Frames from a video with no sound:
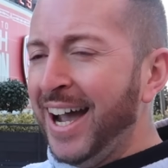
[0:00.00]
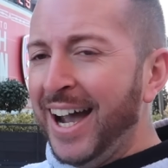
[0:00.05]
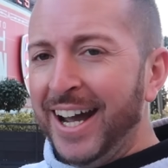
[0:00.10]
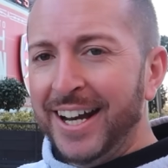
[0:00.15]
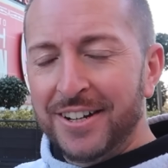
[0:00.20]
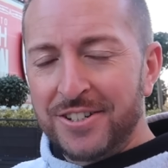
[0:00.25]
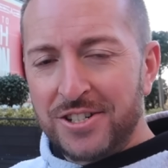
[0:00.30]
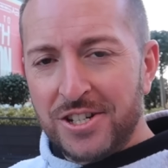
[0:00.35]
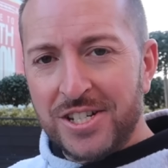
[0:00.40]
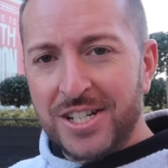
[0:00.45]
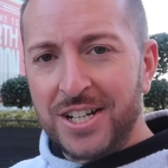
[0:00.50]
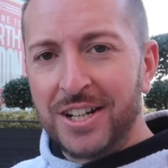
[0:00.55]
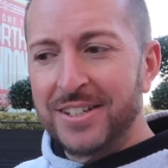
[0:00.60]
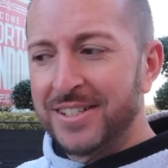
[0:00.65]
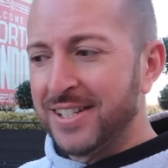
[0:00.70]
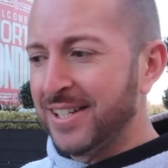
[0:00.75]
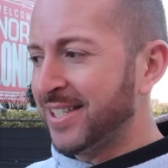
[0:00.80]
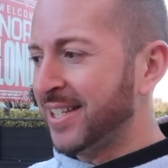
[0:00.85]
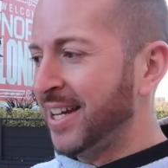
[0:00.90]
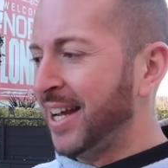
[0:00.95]
And I'd just
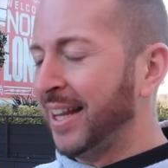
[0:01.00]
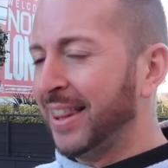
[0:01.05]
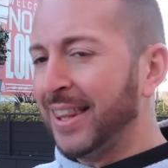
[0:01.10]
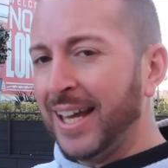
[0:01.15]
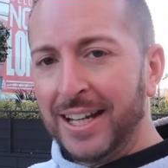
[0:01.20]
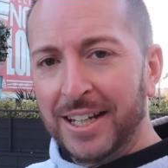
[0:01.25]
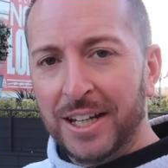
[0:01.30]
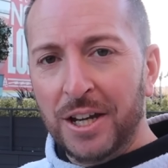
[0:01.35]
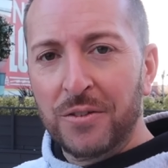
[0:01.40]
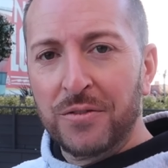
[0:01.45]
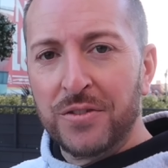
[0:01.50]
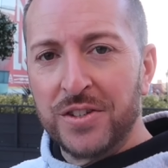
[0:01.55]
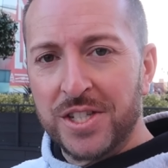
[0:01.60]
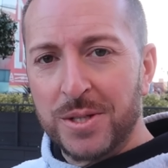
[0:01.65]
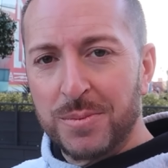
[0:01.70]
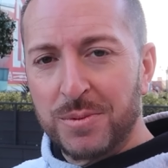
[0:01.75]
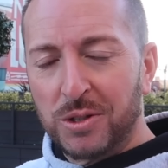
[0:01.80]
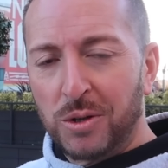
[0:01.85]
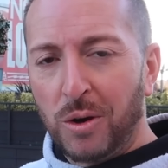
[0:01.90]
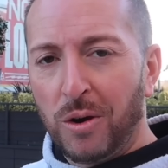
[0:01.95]
like to say thank you for
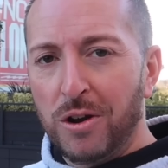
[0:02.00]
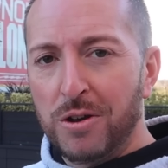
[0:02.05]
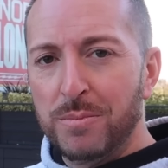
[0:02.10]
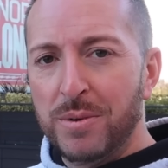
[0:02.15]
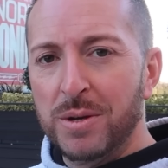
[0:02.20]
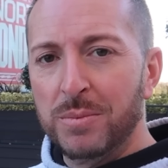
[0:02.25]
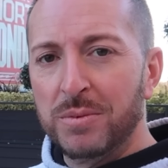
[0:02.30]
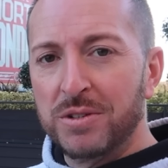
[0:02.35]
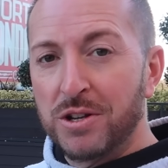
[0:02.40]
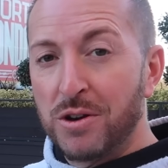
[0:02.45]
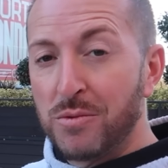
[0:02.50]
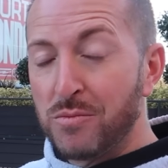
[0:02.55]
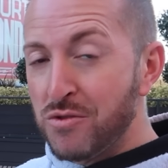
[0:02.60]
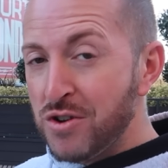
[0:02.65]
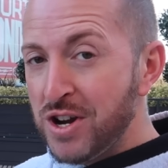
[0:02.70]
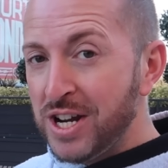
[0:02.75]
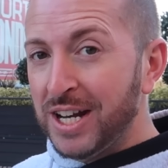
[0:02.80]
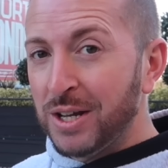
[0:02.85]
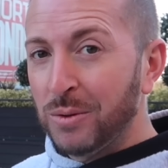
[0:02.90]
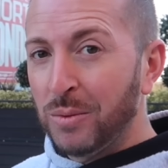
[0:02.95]
subscribing. We're doing
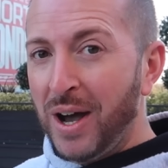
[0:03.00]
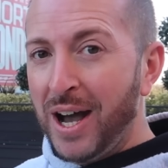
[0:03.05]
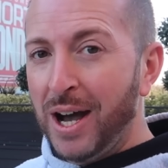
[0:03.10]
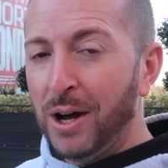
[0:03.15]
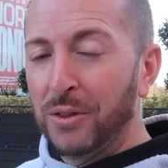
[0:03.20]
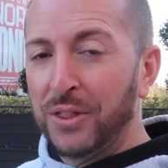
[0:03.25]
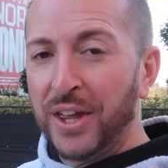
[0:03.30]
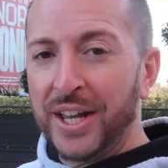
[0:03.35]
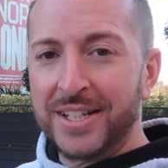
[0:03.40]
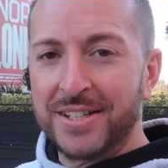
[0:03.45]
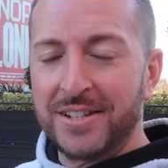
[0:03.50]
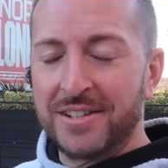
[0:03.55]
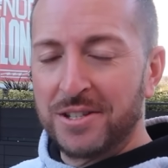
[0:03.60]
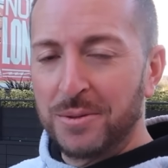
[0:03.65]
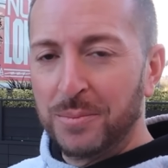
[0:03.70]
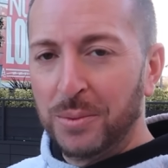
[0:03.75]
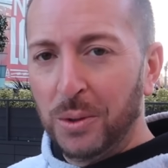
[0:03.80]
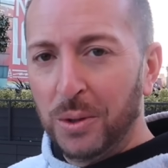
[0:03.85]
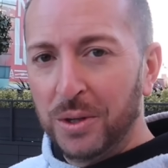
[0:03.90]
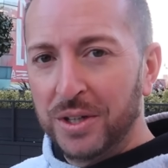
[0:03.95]
really well. Thanks for
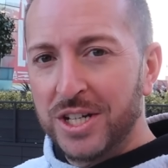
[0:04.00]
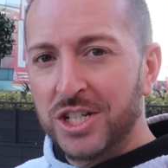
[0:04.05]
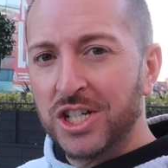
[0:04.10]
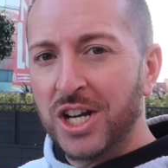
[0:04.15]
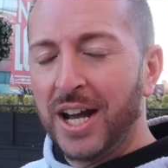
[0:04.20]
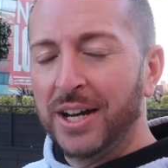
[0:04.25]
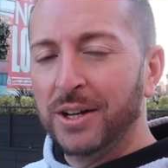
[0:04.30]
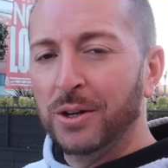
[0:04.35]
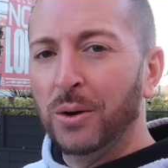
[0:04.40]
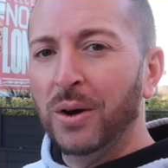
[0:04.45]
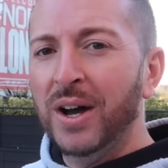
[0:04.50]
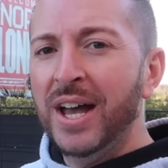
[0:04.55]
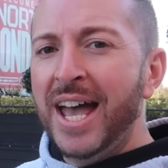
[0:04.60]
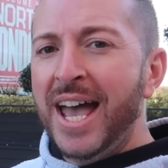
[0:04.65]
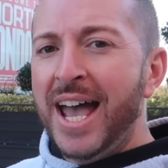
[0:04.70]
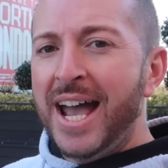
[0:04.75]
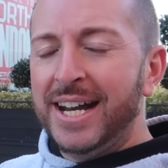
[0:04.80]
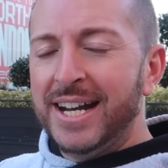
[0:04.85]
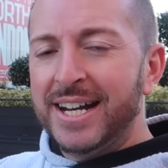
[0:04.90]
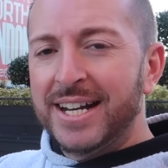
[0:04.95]
supporting the channel.
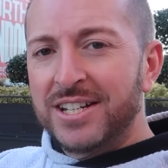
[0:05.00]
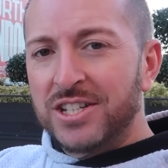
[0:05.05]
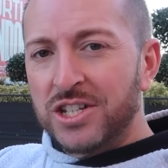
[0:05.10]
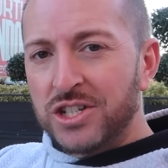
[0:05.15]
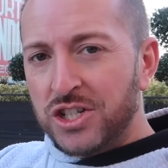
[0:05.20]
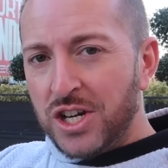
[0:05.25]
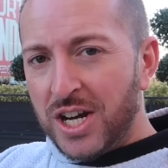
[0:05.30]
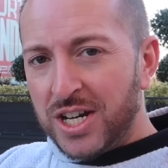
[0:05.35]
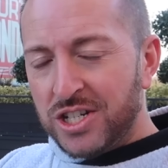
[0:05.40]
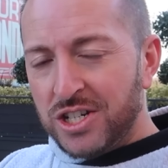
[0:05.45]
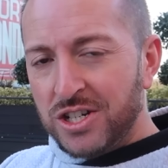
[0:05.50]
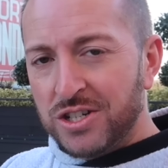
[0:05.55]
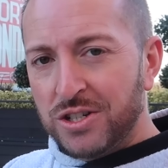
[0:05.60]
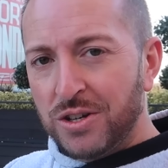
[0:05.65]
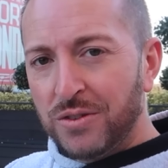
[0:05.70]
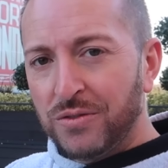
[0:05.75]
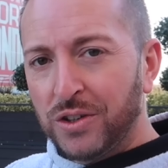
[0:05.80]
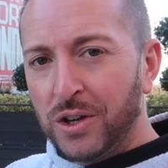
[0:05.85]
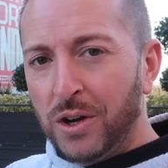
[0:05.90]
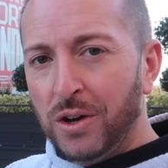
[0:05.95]
And any suggestions
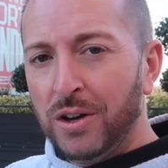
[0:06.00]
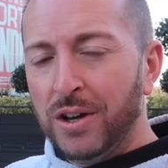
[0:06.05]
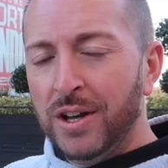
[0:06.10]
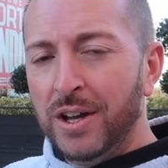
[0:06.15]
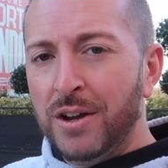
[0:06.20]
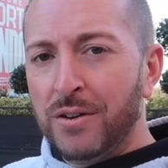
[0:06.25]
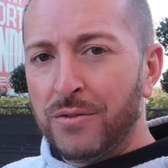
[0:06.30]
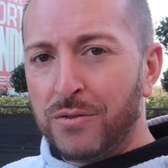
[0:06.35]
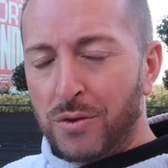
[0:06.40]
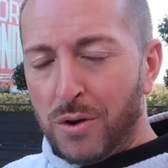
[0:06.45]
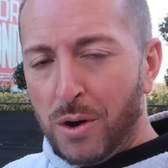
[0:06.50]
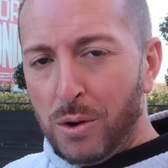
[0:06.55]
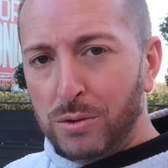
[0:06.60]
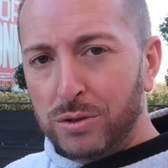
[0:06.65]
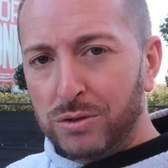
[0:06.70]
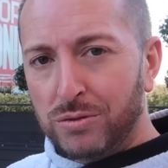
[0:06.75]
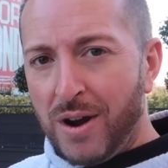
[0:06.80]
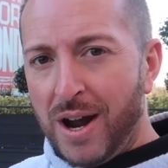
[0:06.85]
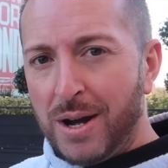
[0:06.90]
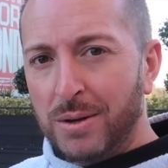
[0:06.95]
you've got for
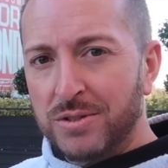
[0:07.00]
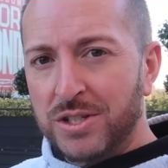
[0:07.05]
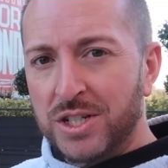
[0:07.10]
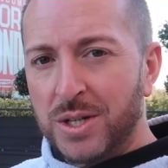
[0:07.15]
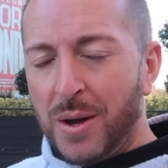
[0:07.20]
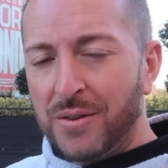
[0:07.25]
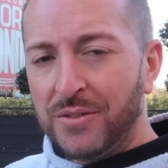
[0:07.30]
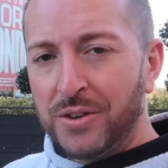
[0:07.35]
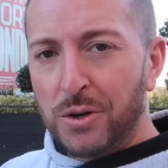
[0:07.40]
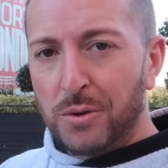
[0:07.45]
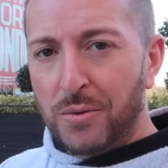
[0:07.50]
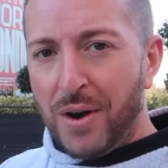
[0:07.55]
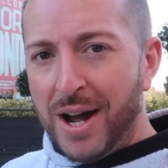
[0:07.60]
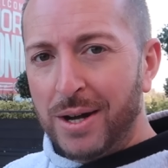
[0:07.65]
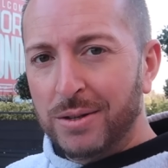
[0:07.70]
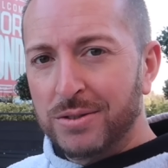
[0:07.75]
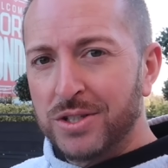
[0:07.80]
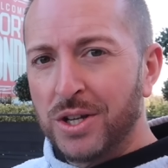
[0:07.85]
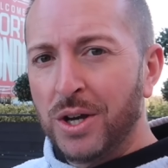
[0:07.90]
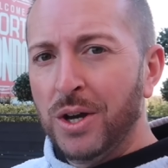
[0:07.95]
old grounds to have a look
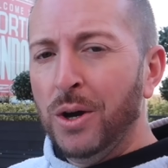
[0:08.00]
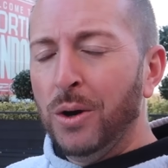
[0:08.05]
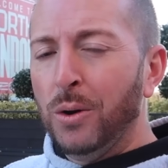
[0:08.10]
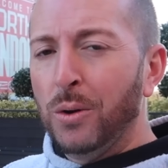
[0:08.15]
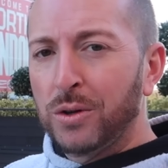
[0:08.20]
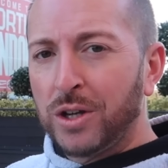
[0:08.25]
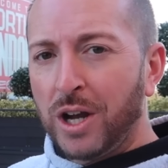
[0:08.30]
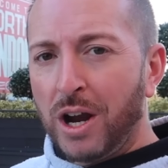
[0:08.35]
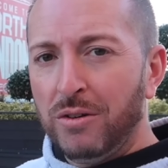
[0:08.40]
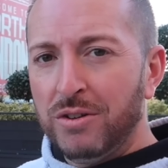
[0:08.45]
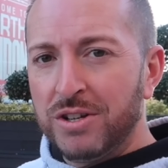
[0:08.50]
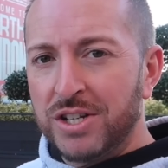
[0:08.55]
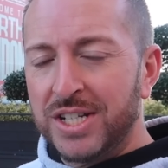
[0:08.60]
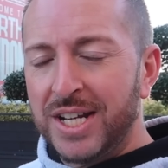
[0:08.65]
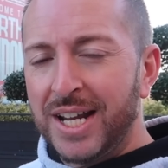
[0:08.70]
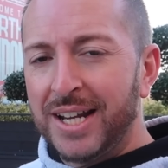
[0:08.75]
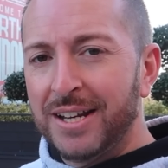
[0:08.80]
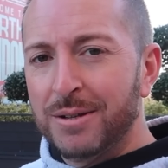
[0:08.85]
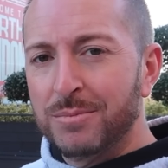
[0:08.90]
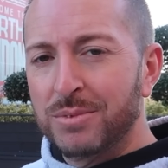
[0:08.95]
around or current
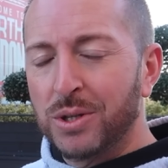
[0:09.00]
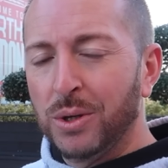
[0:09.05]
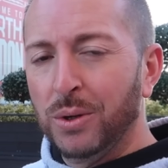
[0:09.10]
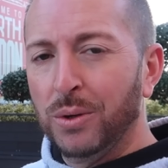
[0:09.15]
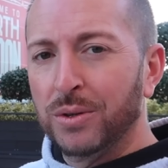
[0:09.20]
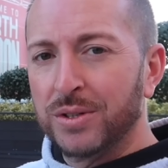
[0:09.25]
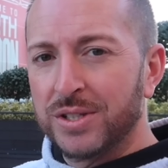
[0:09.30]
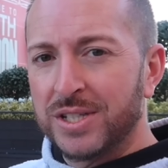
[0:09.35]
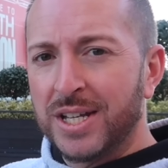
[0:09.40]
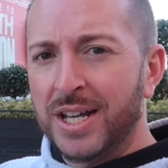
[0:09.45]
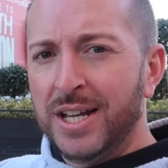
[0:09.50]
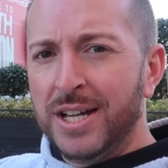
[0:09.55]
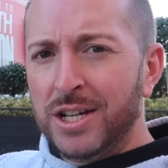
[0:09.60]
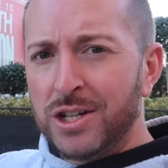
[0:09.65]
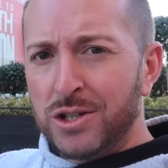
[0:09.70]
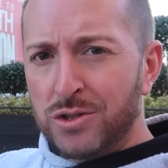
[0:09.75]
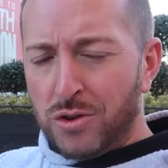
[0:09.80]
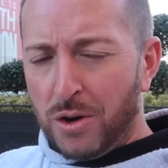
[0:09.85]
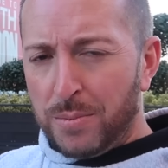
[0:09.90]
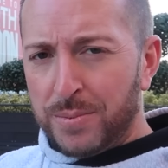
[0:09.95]
stadium tours,
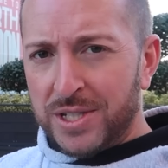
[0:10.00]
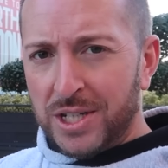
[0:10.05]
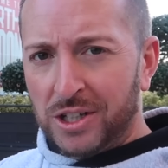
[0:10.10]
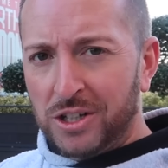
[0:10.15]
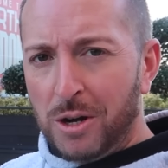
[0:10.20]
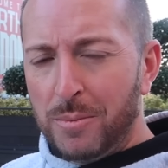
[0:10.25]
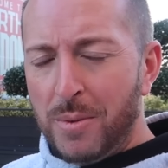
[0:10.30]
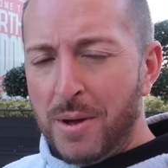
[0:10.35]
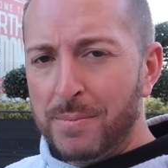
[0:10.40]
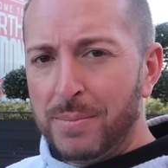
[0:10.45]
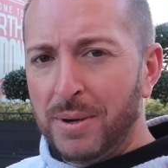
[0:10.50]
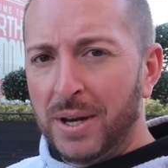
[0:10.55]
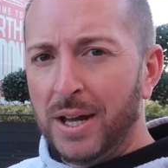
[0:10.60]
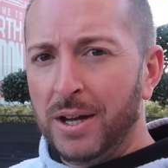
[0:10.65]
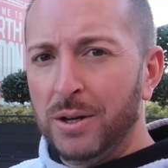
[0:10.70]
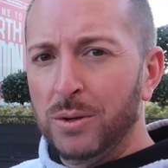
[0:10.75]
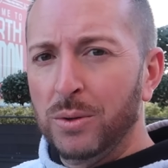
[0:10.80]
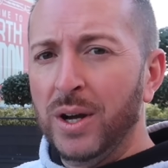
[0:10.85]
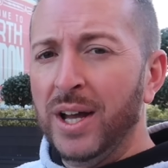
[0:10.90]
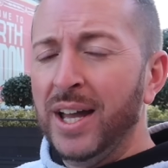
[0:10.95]
drop us a comment
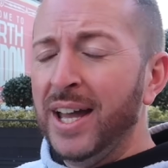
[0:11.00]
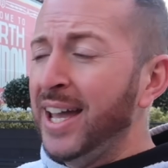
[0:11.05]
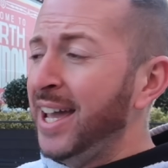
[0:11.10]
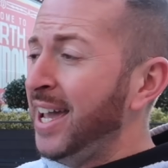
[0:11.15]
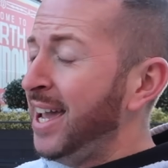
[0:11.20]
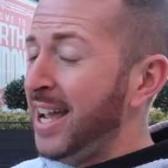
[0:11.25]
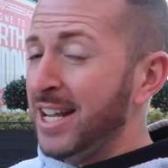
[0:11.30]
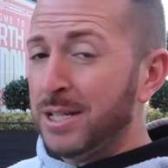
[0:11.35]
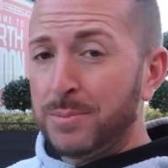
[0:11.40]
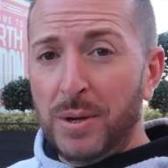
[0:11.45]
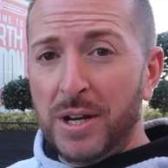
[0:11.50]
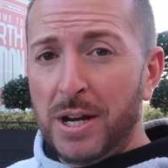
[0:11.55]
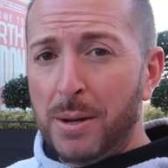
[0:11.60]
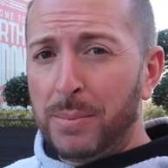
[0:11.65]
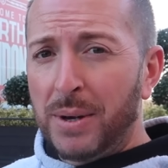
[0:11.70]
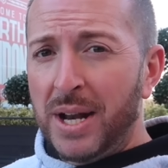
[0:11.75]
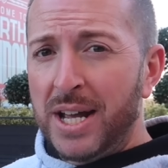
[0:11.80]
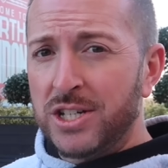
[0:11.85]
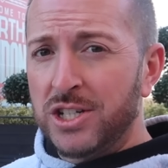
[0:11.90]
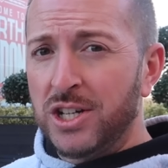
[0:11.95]
below. It's been a
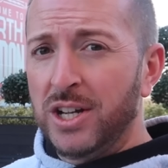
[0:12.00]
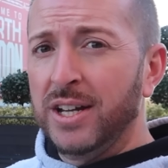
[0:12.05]
pleasure.